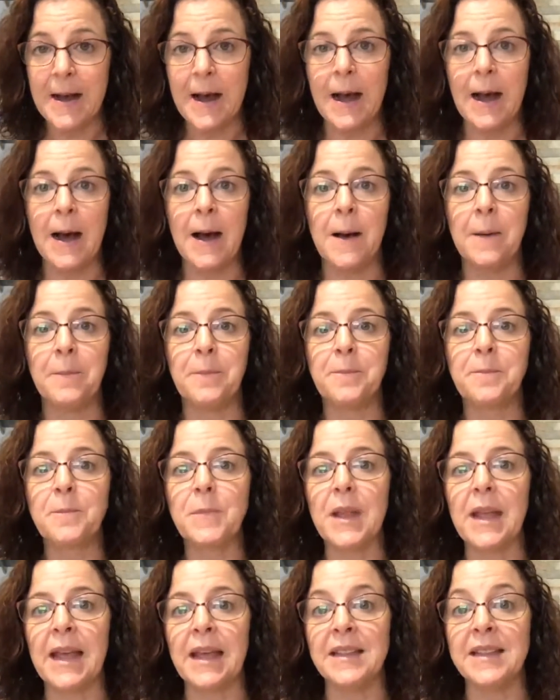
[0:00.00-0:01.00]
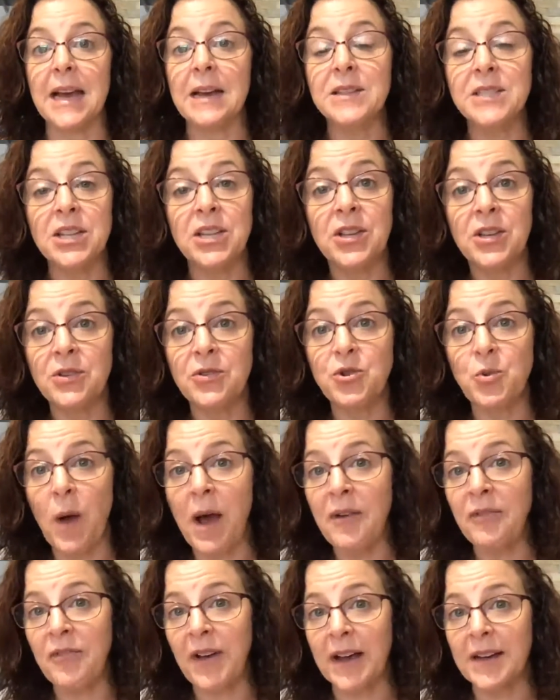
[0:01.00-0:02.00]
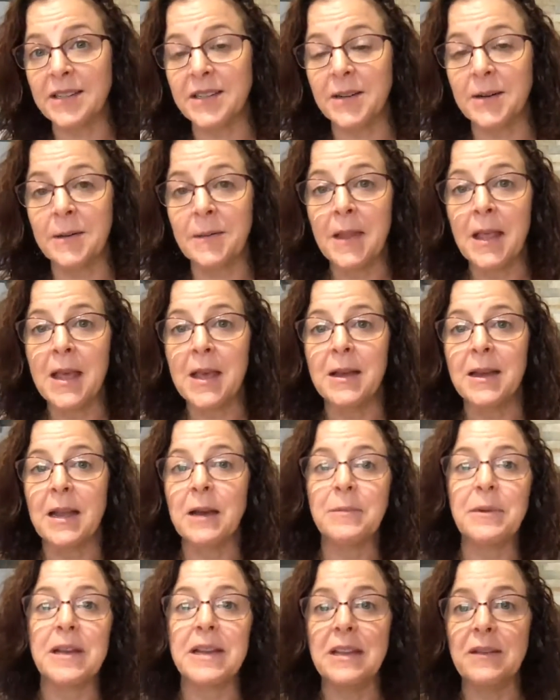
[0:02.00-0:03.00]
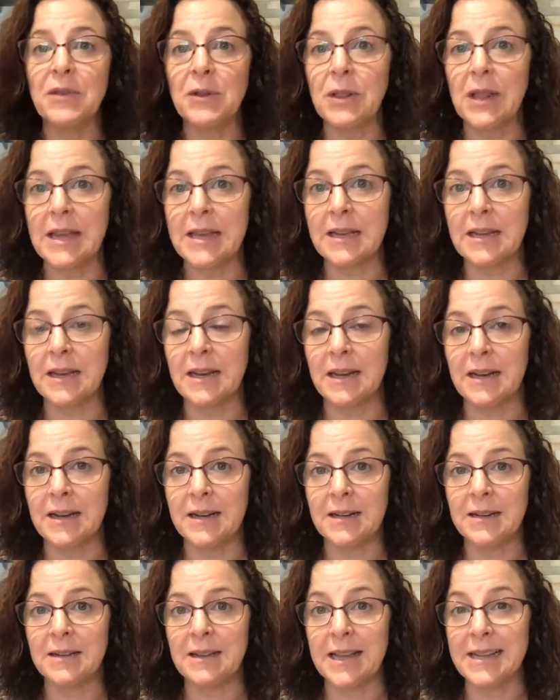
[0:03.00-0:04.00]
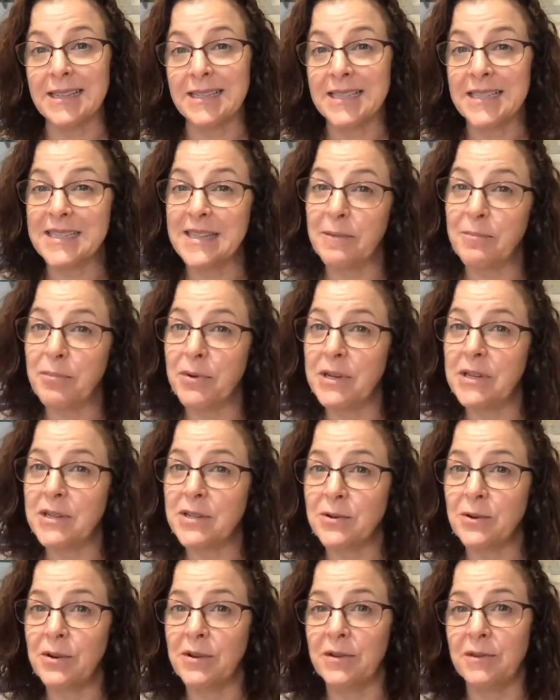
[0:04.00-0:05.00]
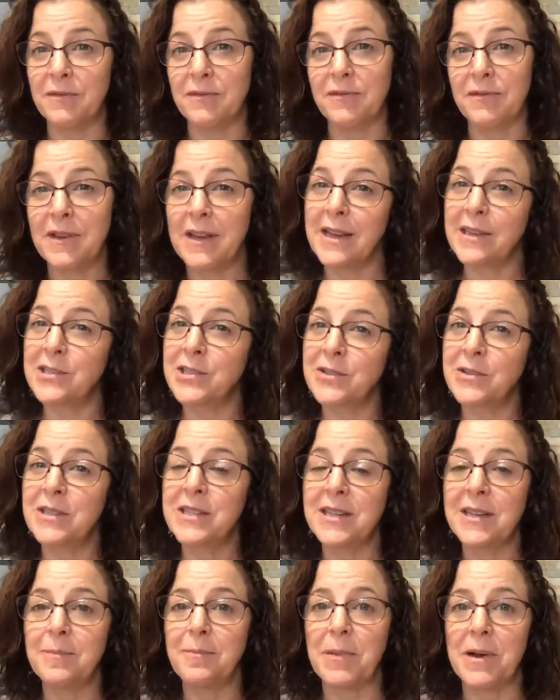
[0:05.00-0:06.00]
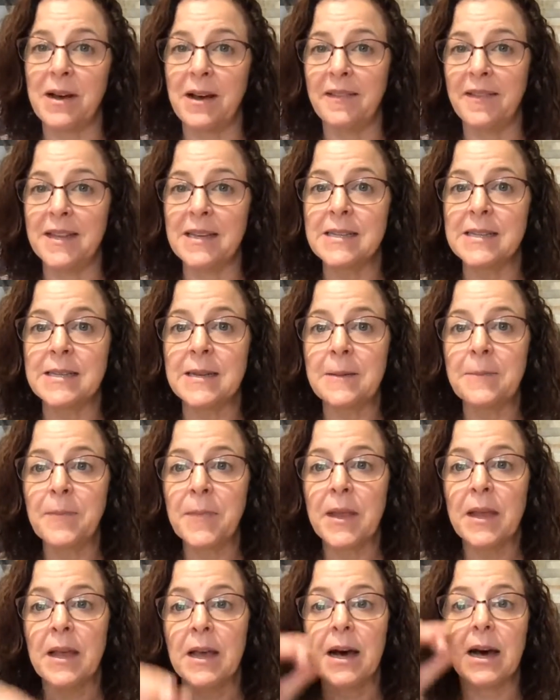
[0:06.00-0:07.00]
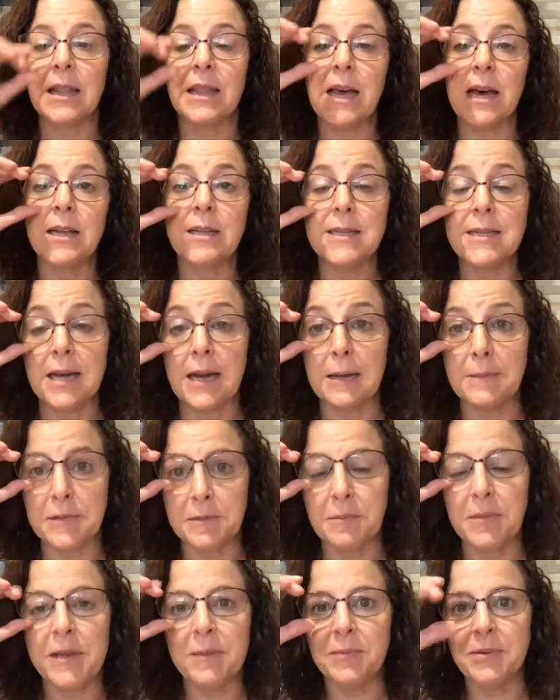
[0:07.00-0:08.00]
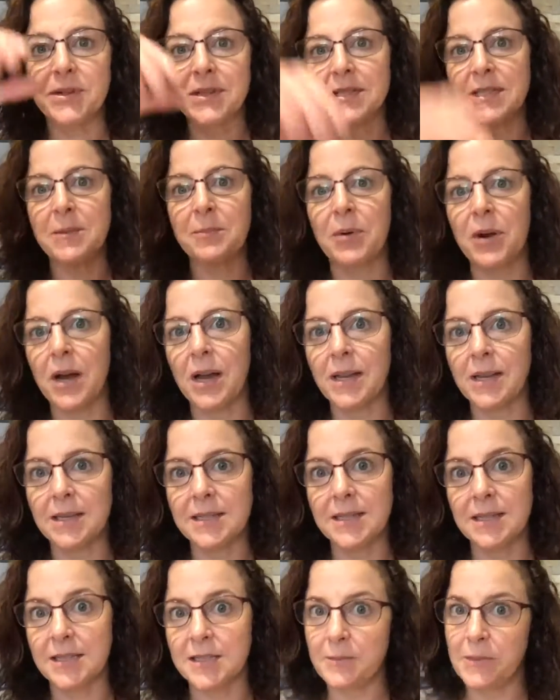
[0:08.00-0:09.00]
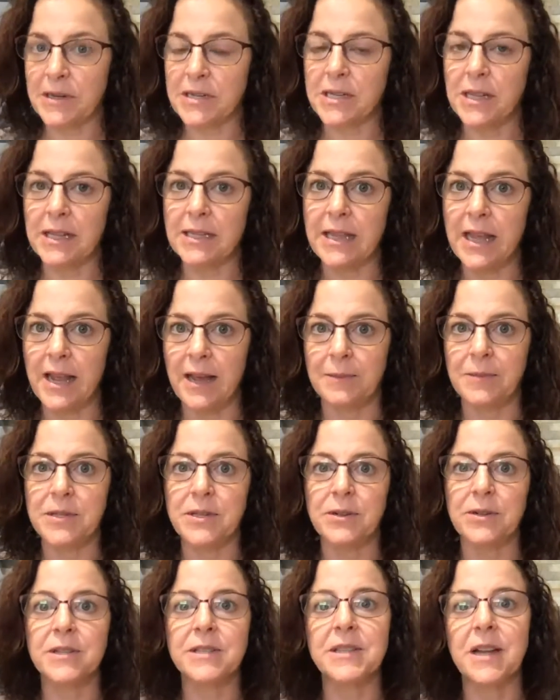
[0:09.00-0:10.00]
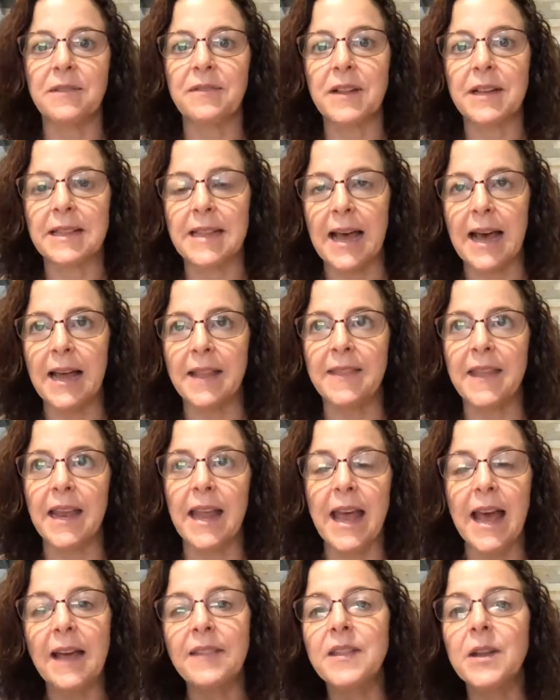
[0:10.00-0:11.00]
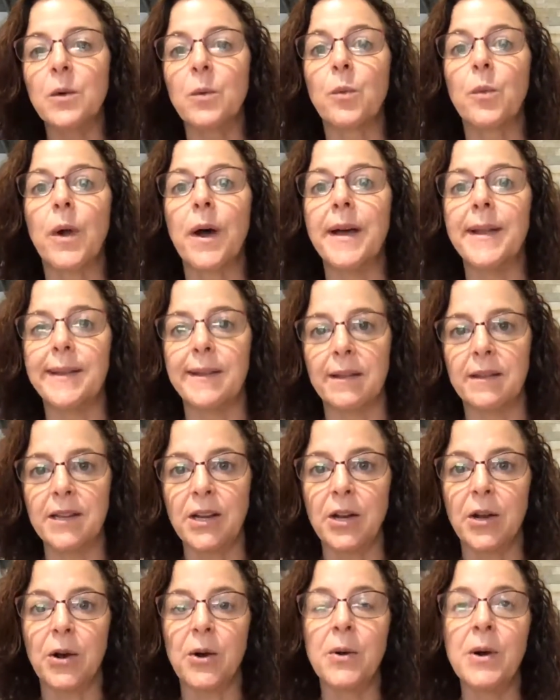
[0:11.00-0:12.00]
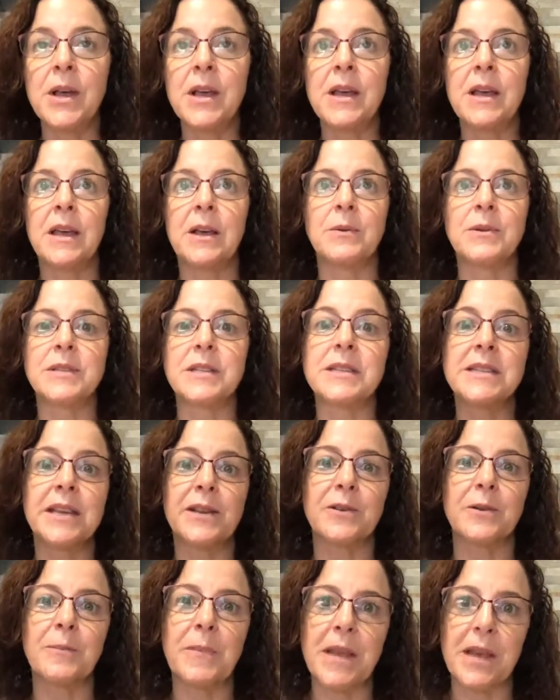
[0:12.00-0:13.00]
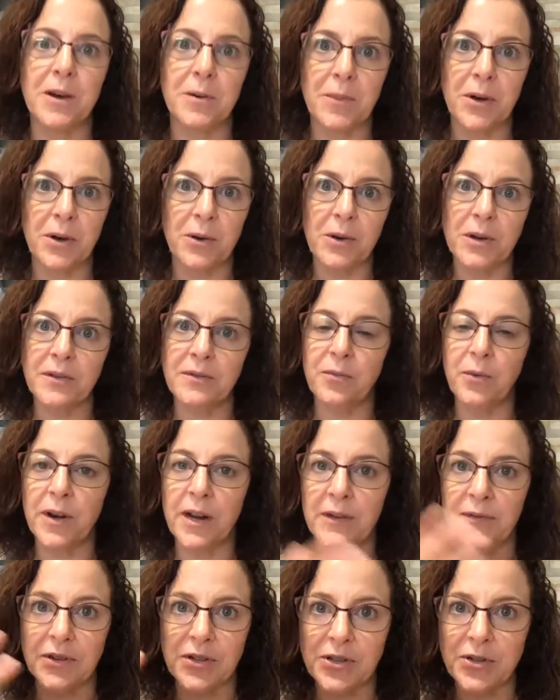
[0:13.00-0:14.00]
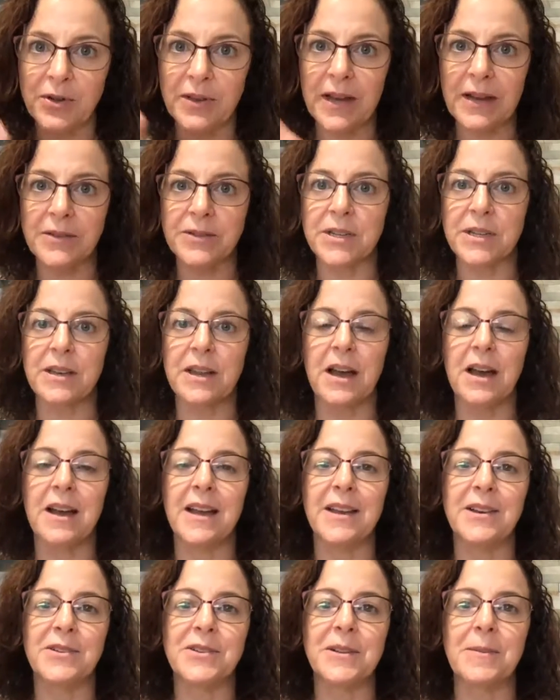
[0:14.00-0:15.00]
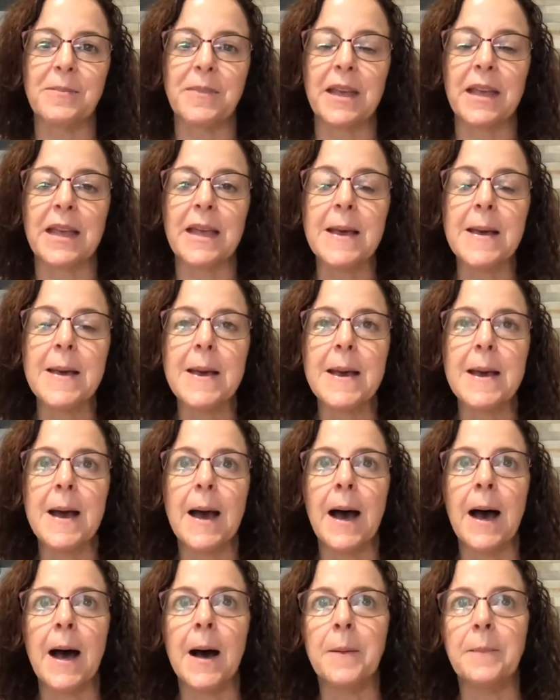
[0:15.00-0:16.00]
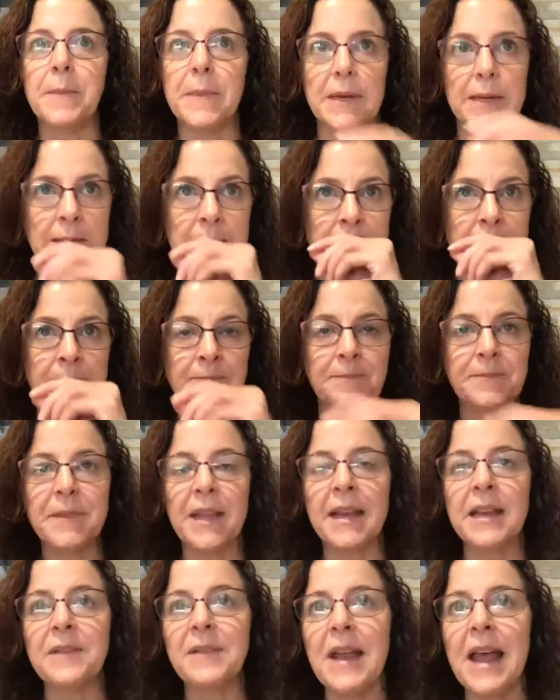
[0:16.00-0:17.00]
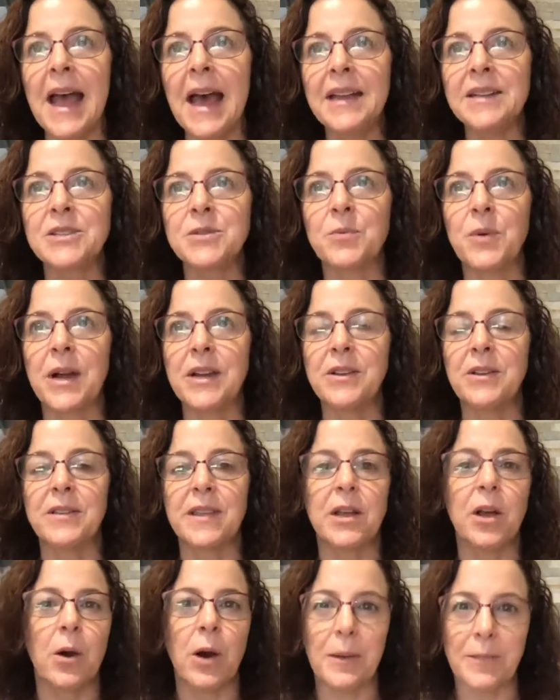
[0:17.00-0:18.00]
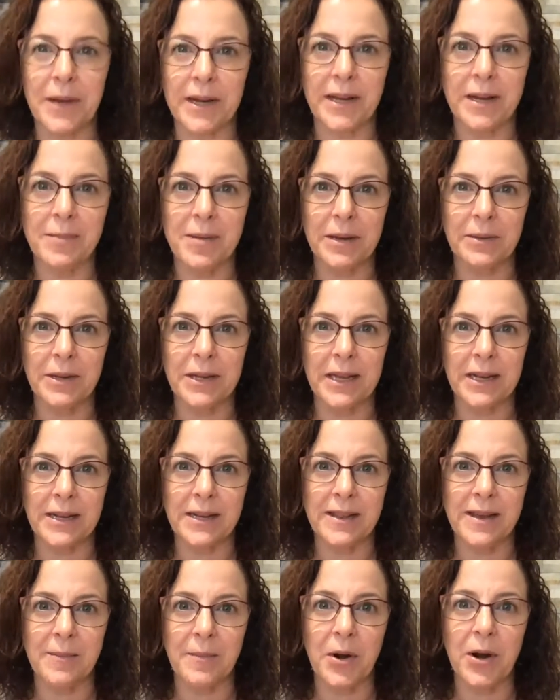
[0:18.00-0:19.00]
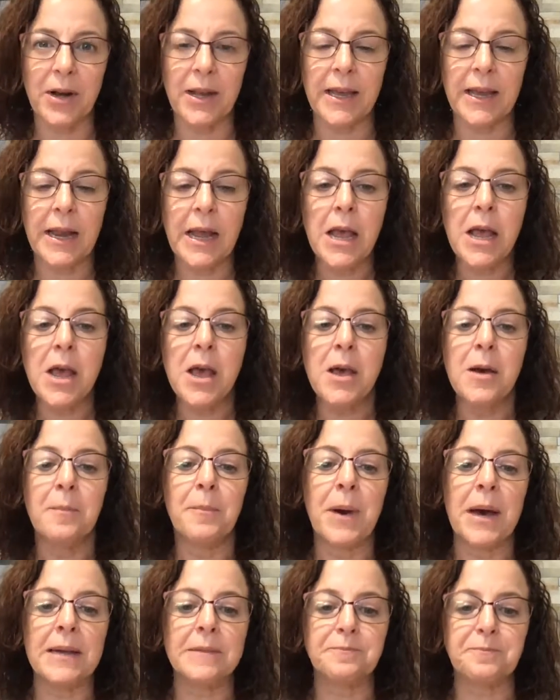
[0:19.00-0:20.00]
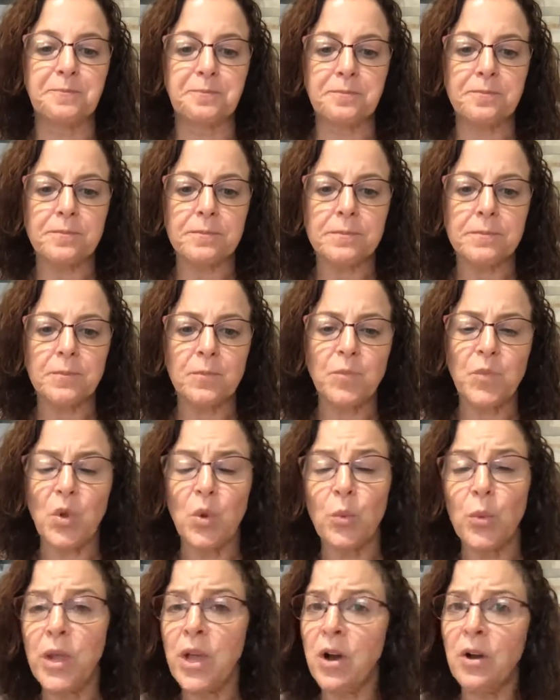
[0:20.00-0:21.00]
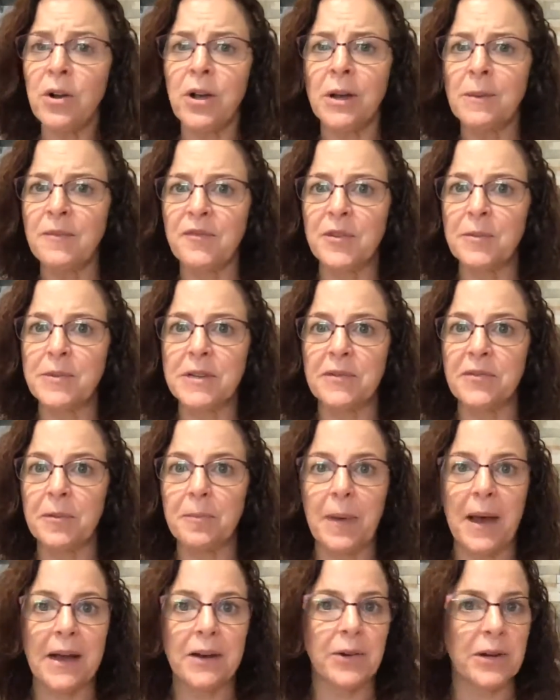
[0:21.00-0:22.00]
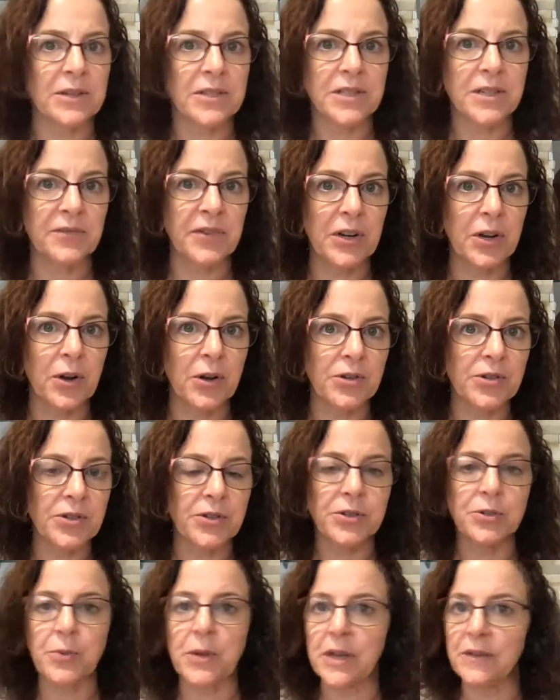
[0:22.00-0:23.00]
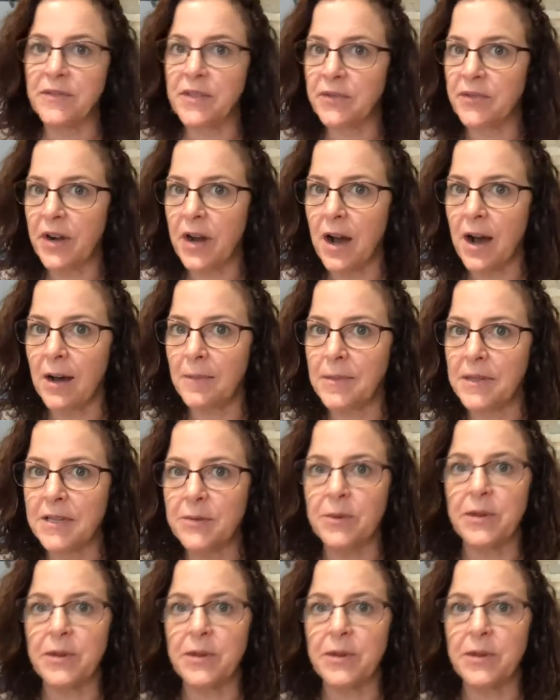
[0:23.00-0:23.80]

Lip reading: And that's a huge wow factor. Now I'm going to give you like a separate sort of extra tip on this. A lot of times people see products, especially like the hamster, stuff like that had their run. It was the Tickle Me Elmo of whatever, 2009 or something. And if it had its run, you think, oh, I'm not going to be able to get into that market. But we all come from different backgrounds, different cultures. We have different hobbies.